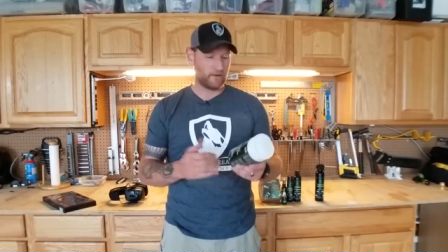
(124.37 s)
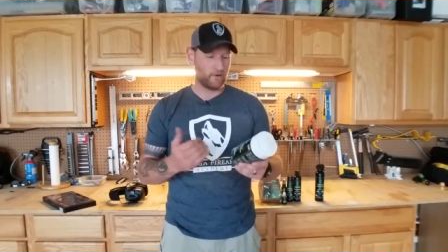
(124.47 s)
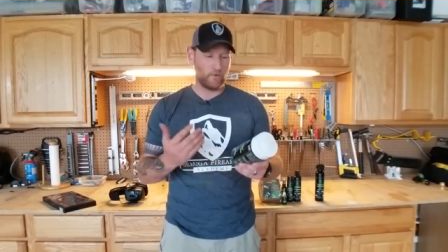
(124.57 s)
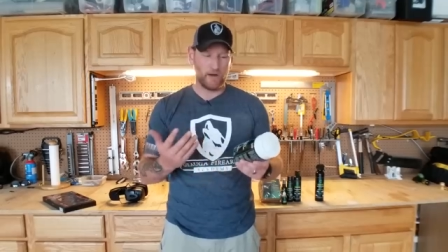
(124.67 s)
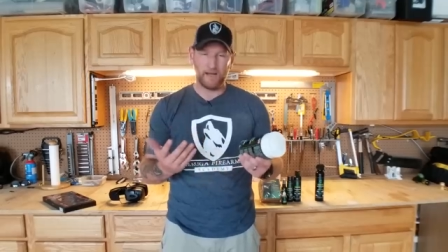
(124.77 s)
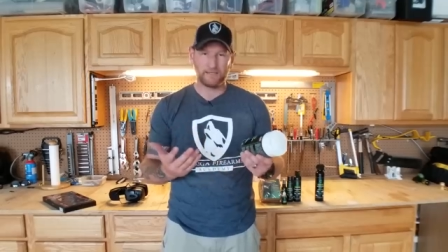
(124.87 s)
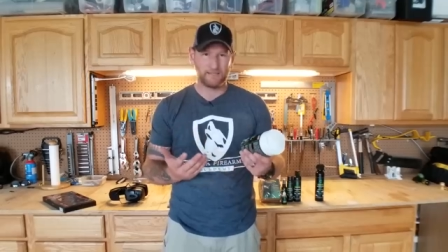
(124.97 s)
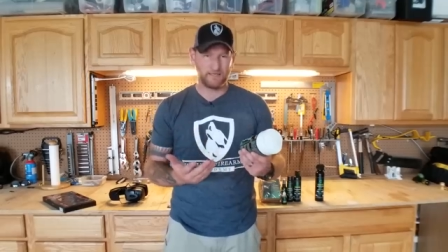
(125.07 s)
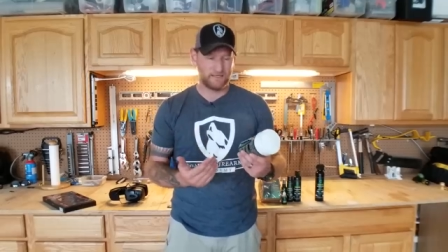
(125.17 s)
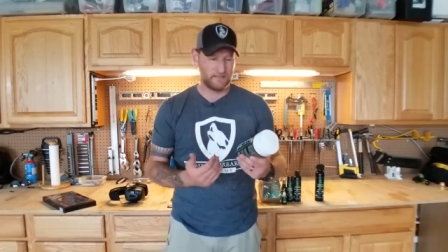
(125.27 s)
I don't know why it
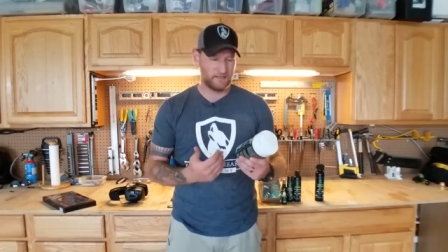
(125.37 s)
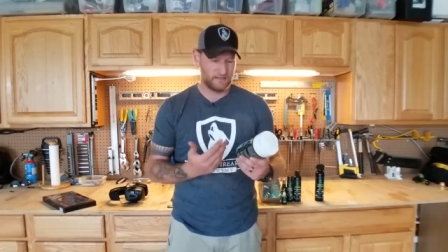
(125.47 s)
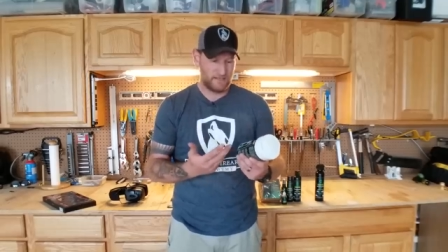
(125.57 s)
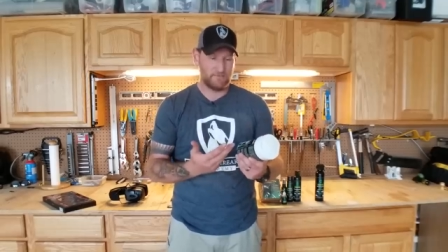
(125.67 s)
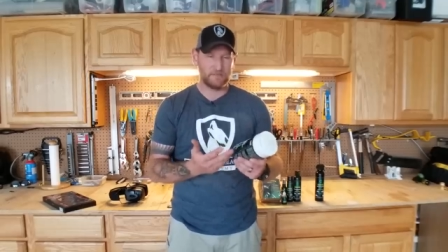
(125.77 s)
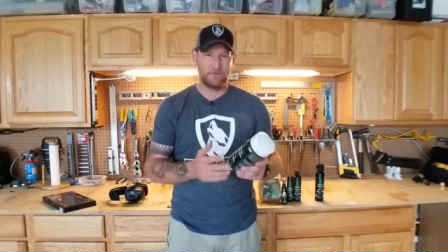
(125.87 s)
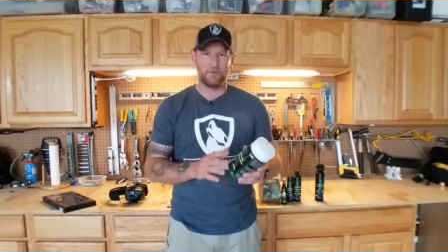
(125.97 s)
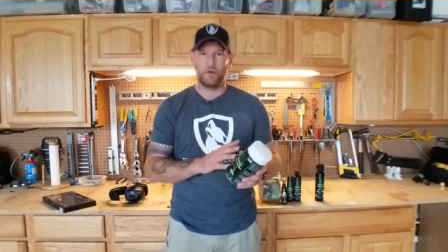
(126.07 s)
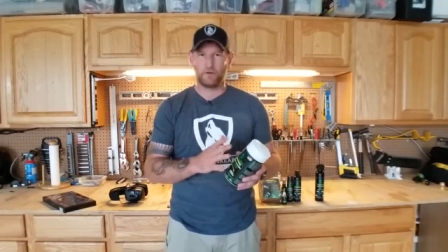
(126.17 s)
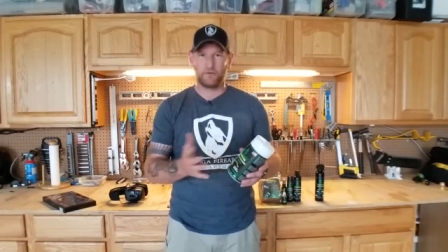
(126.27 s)
stays on. It seems to
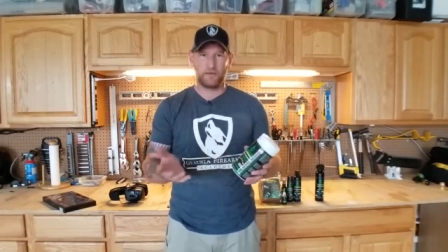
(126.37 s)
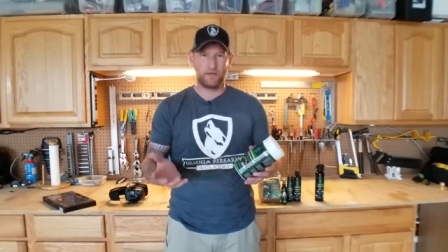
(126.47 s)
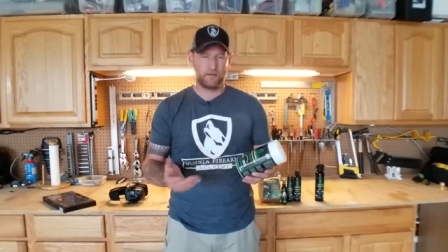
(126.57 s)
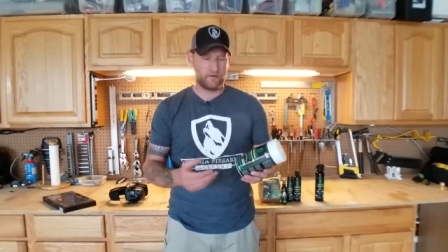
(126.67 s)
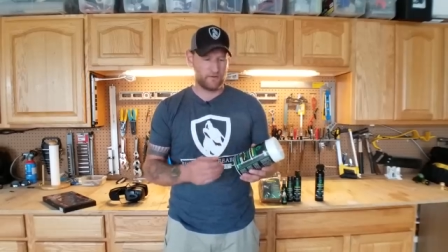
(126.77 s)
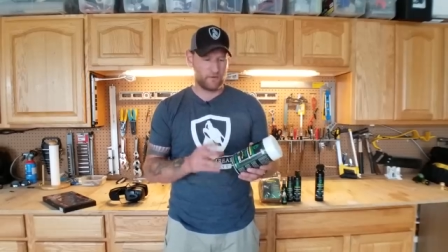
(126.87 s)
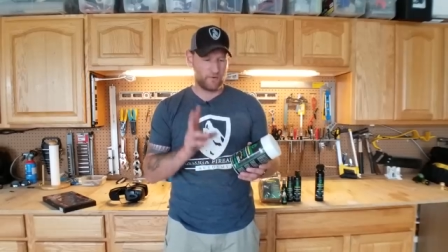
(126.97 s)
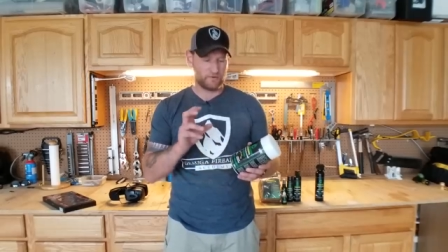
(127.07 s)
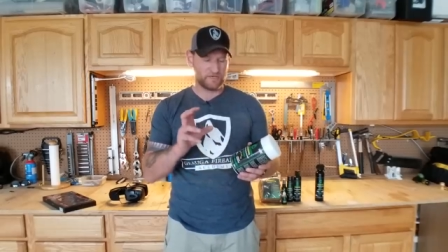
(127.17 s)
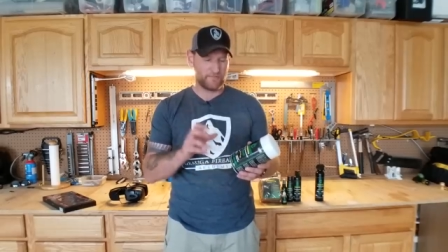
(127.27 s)
be longer than any other
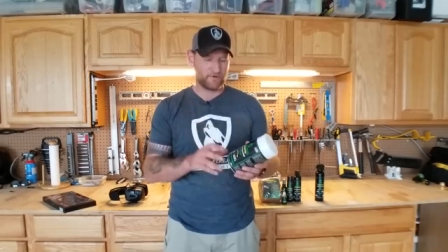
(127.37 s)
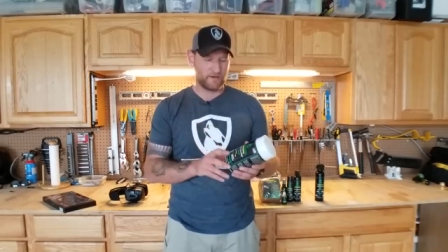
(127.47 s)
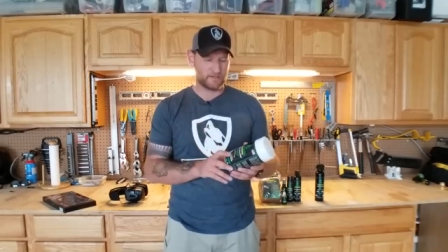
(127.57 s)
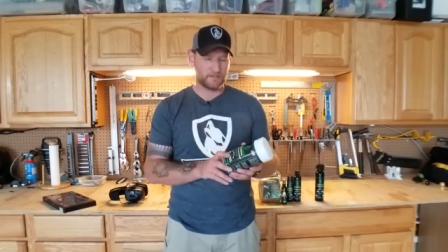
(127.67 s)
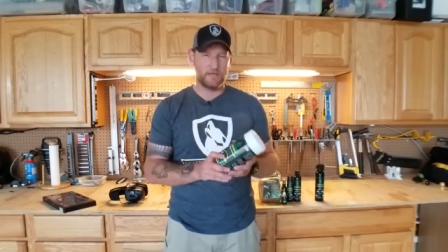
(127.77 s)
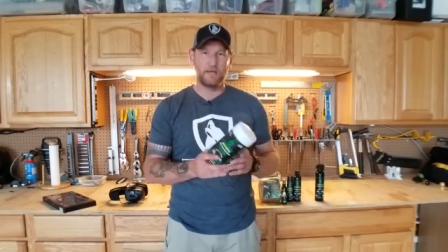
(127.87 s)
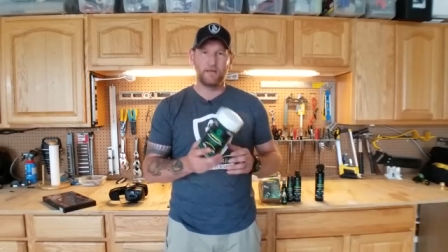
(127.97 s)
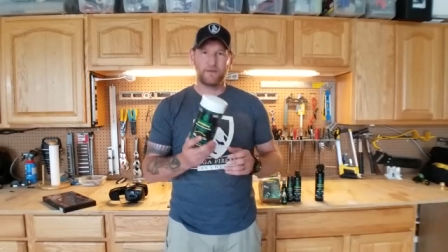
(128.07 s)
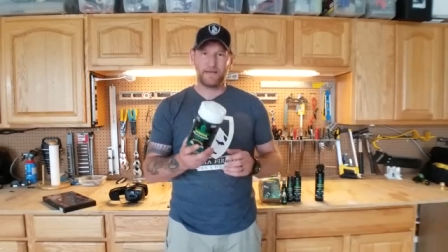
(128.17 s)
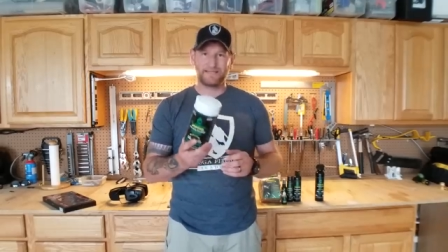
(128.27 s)
oil type products
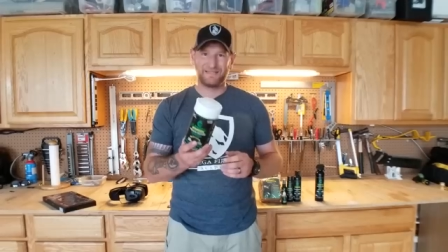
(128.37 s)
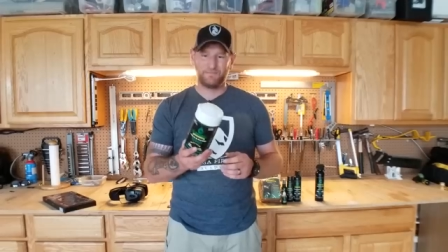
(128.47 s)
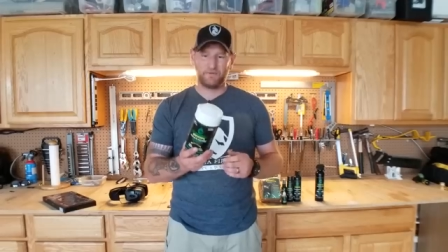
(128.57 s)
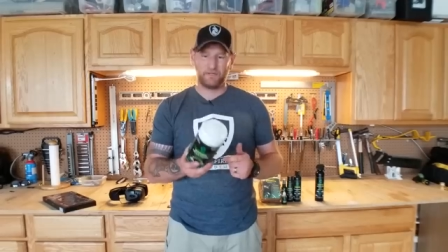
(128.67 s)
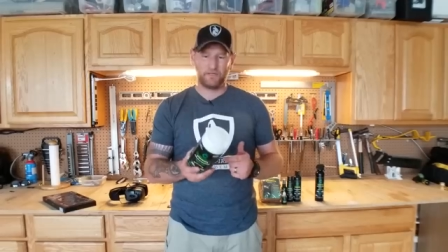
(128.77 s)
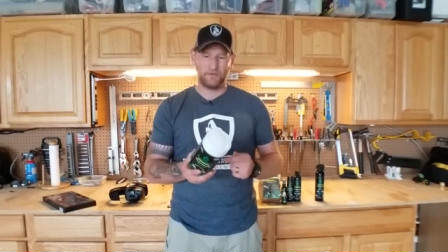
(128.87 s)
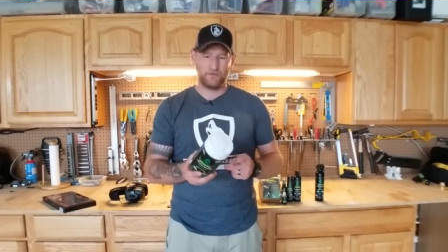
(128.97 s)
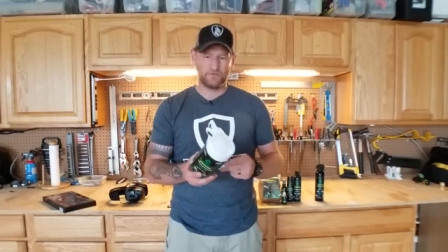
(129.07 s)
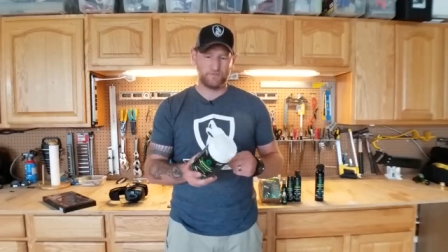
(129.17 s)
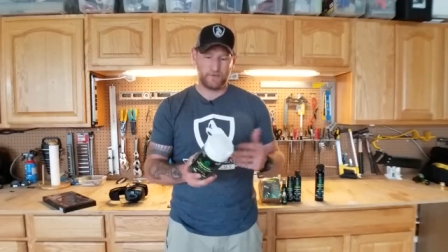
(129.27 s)
that I typically
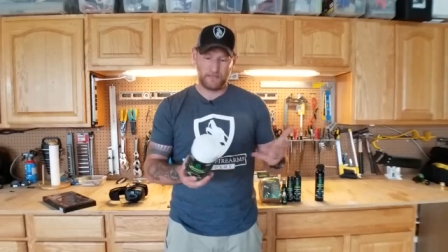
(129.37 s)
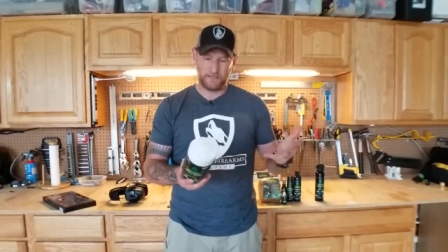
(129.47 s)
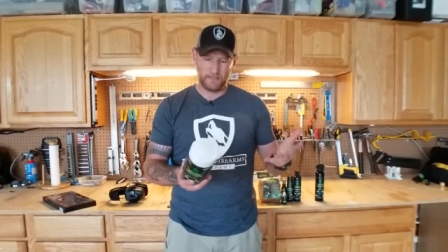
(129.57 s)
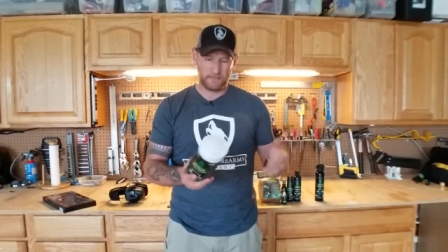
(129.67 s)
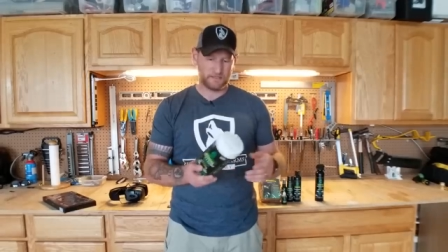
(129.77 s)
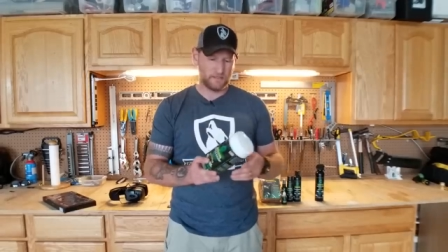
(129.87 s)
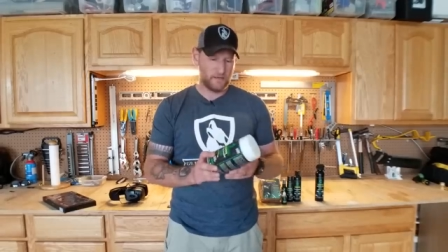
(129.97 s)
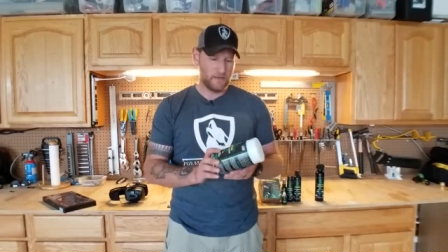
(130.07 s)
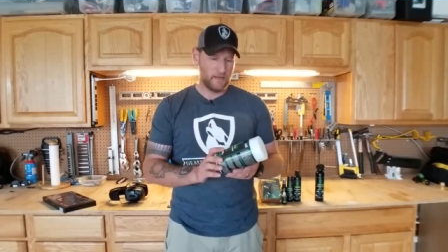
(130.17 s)
use, but it does.